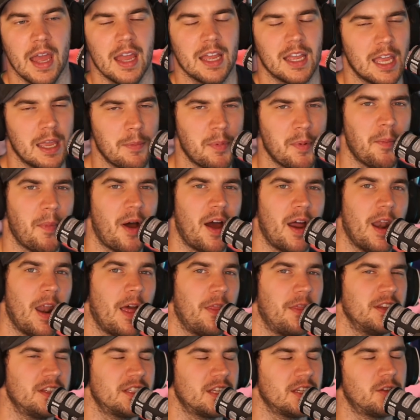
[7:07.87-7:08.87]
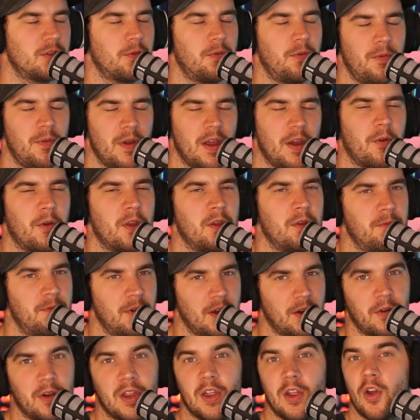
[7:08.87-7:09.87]
Keep in mind, this is very,
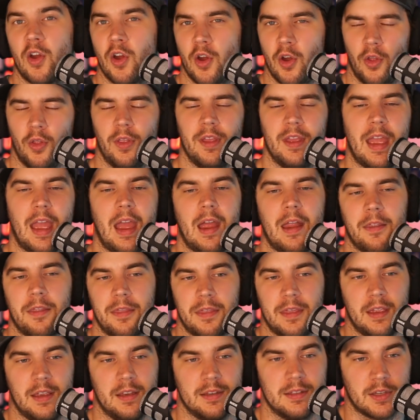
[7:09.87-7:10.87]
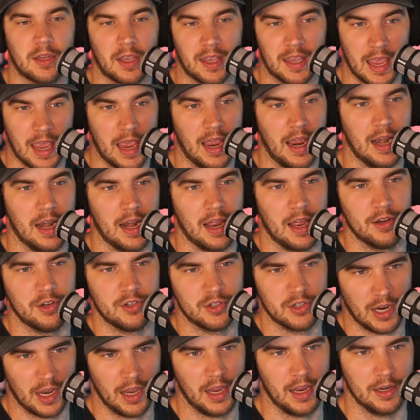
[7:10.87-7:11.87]
very early and things can
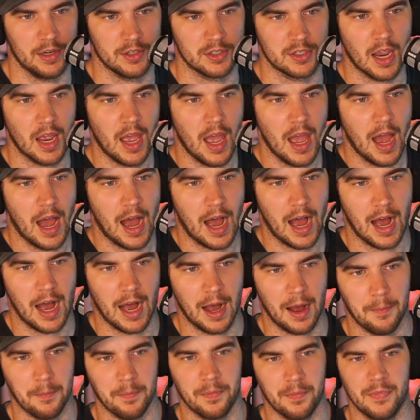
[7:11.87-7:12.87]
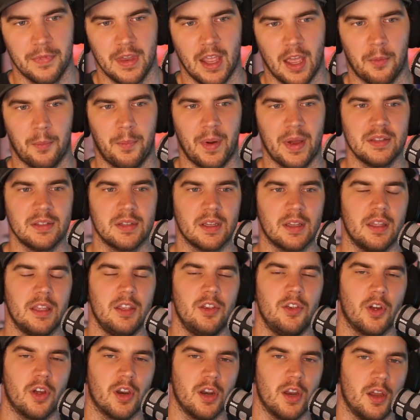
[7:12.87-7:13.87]
change. Now, basically,
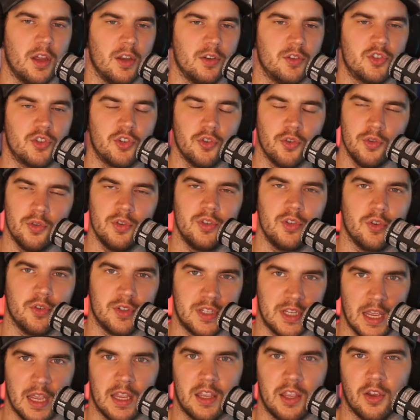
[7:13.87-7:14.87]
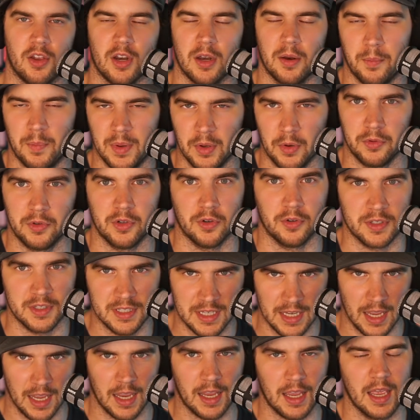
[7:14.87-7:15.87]
you're going to choose your deck, you're going to build your
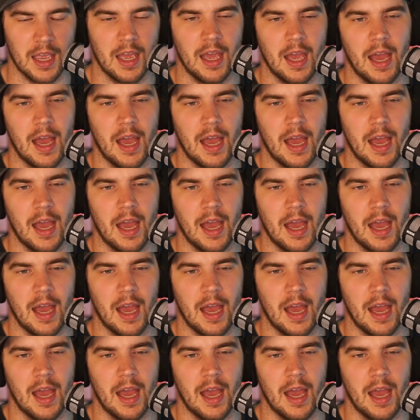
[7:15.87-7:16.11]
deck.